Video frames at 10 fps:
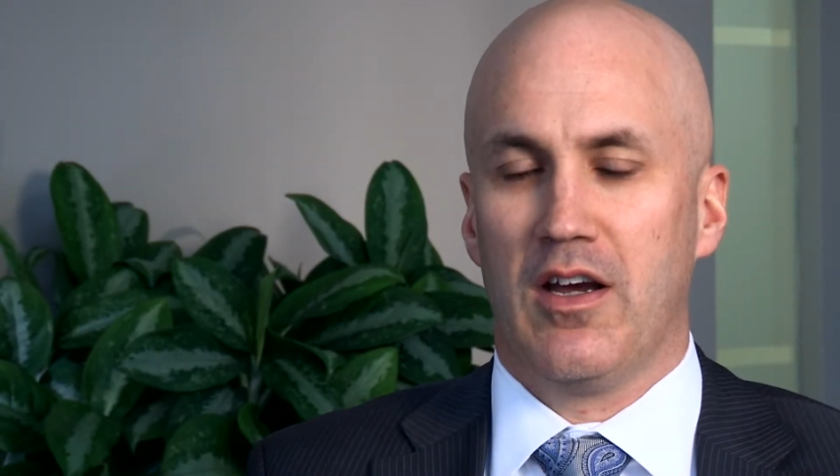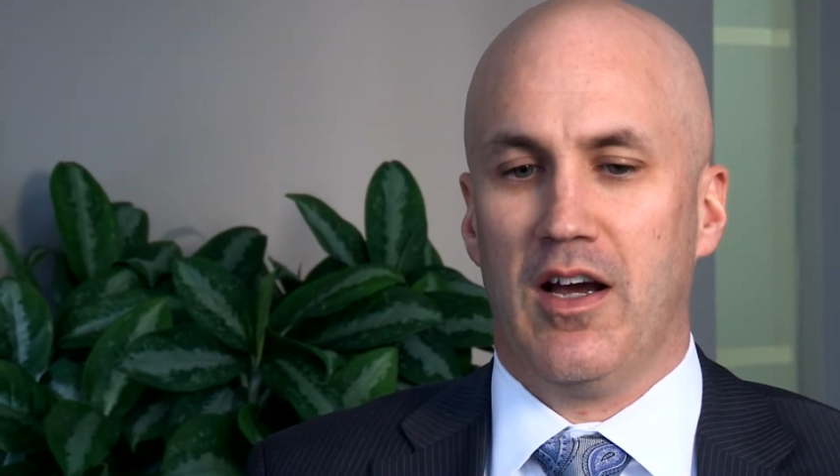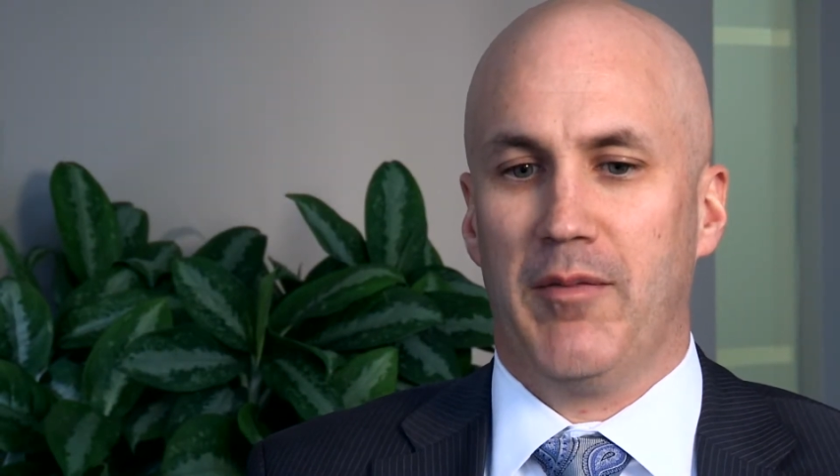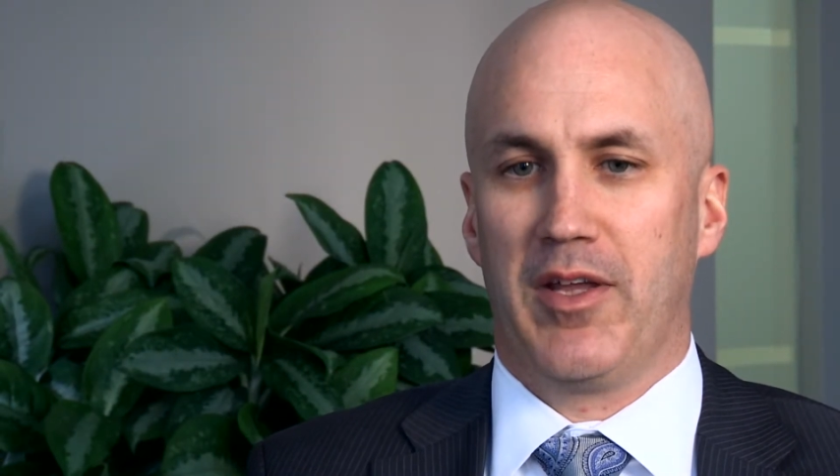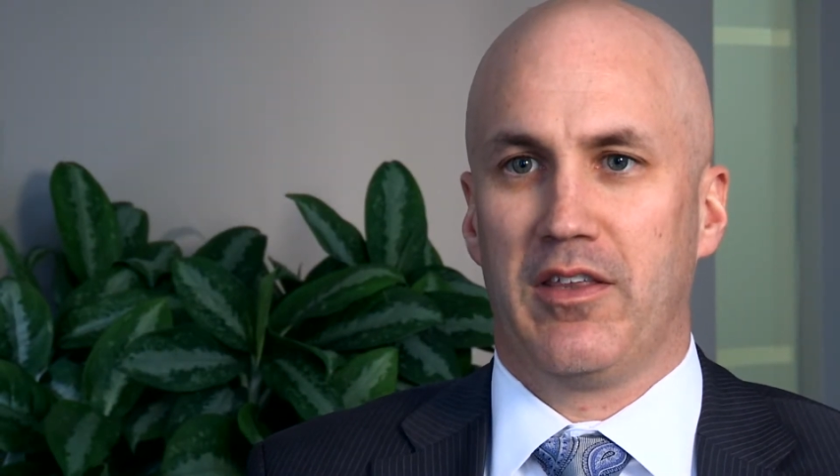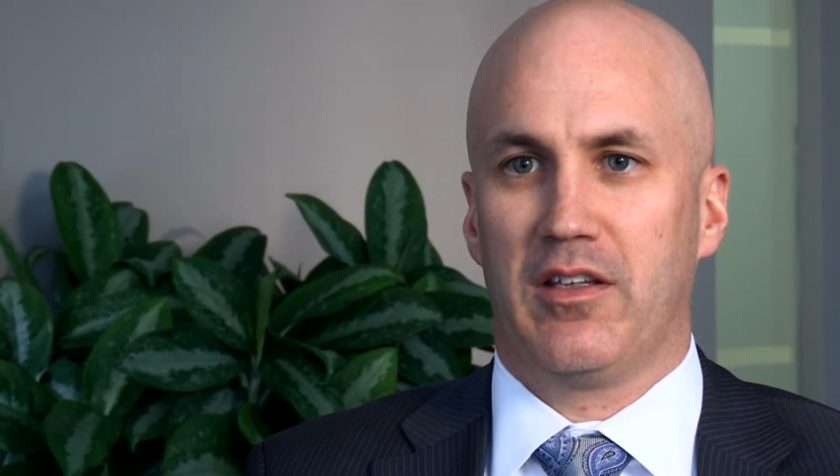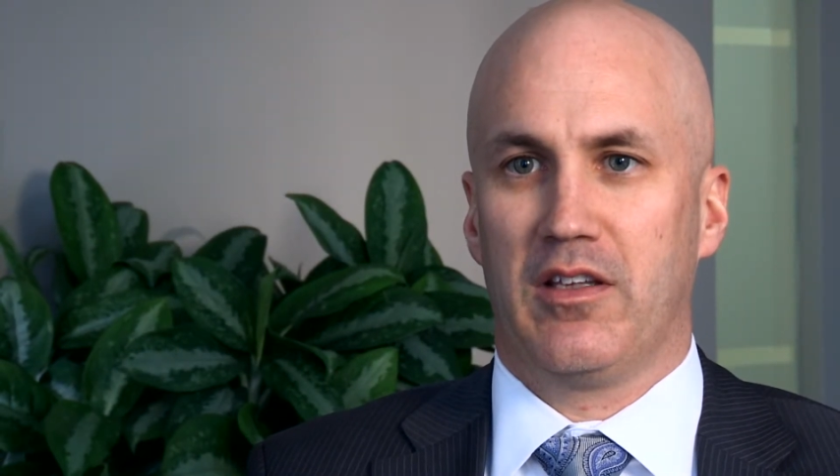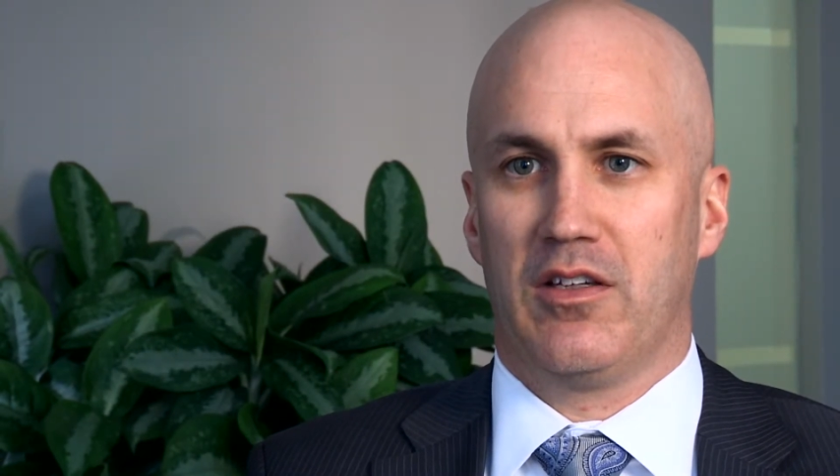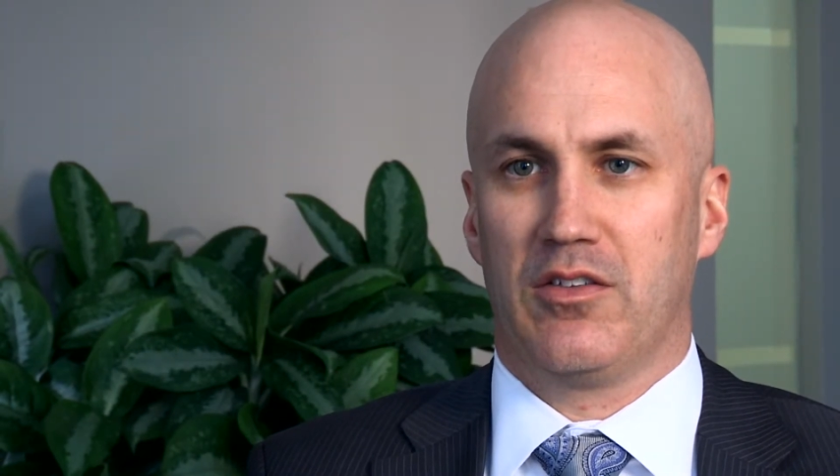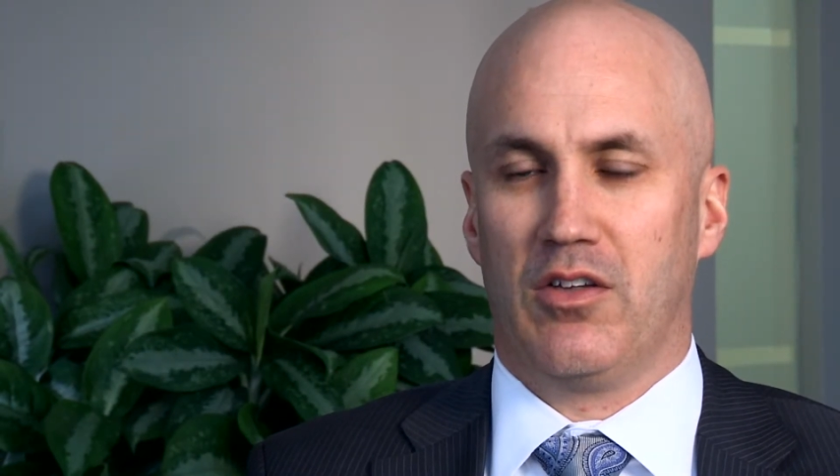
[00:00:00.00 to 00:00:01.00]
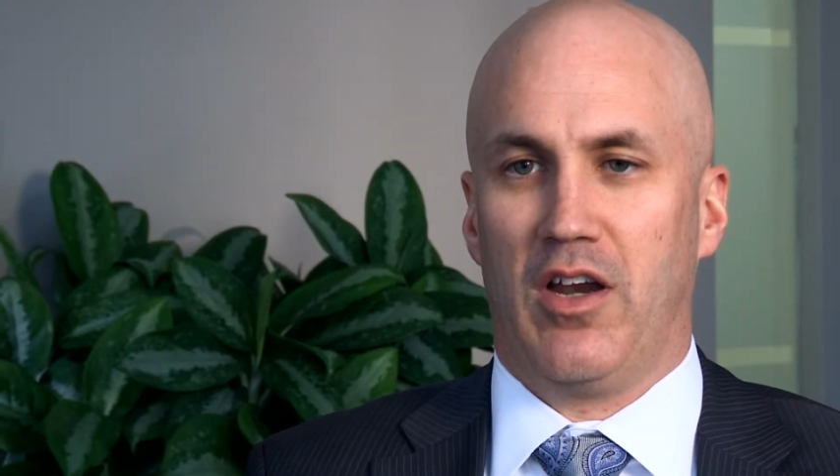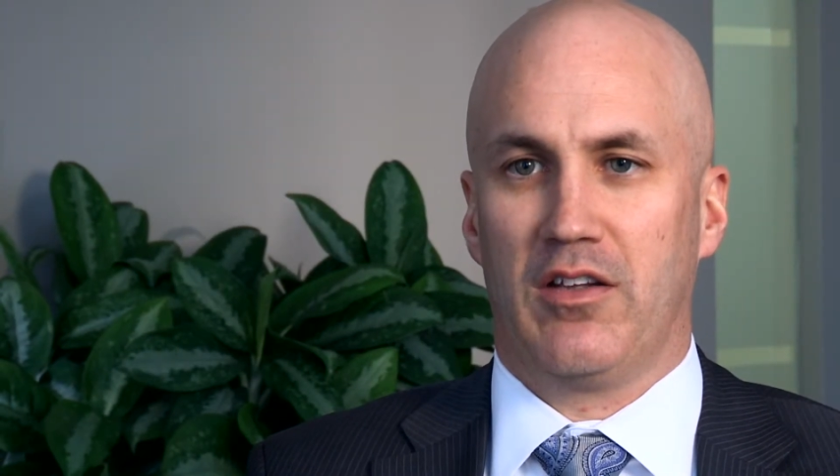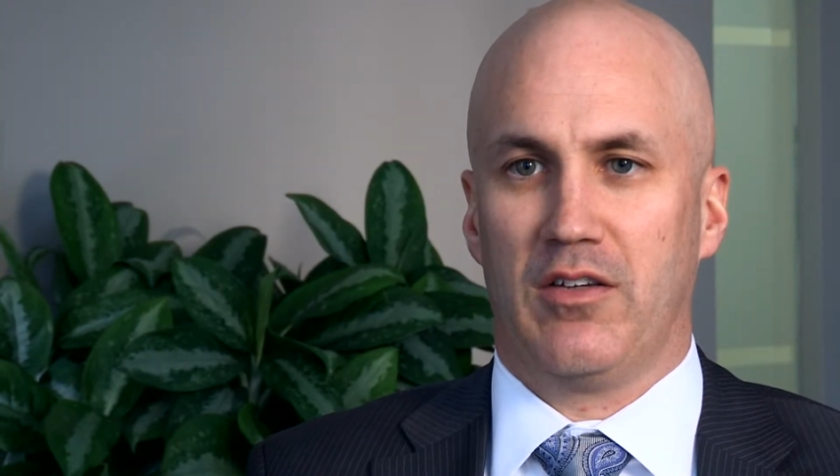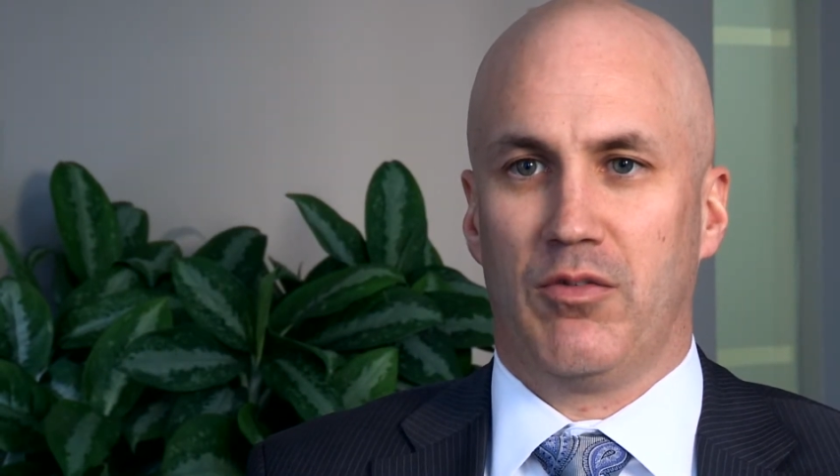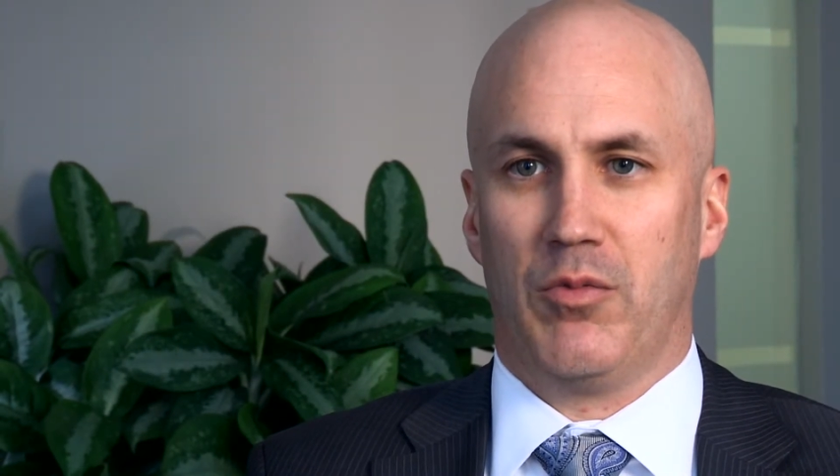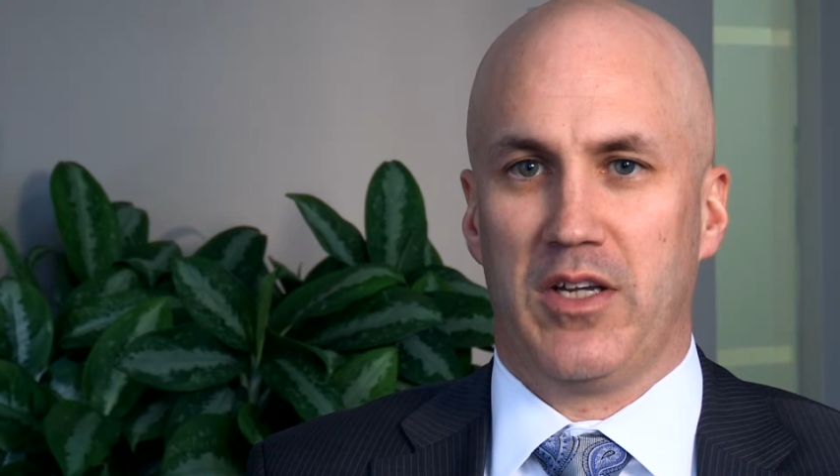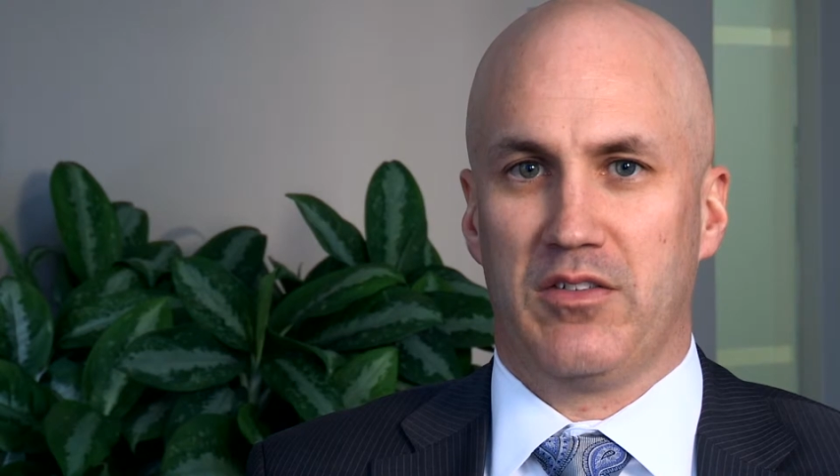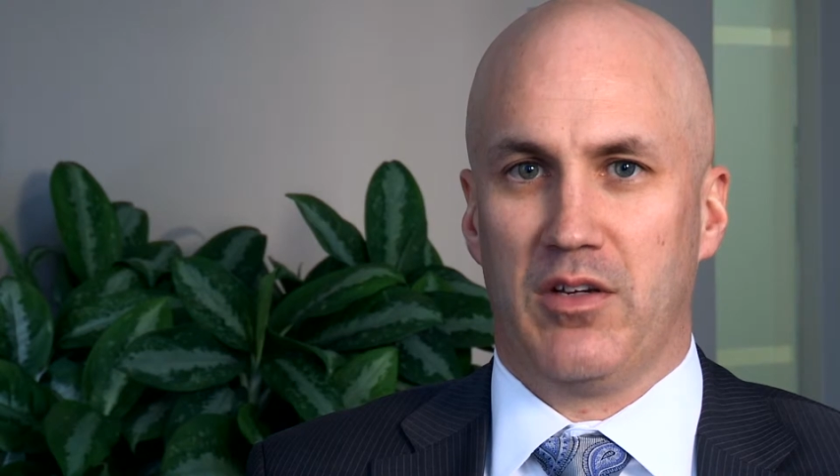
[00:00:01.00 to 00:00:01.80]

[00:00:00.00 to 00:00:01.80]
I think that there's a lot of different ways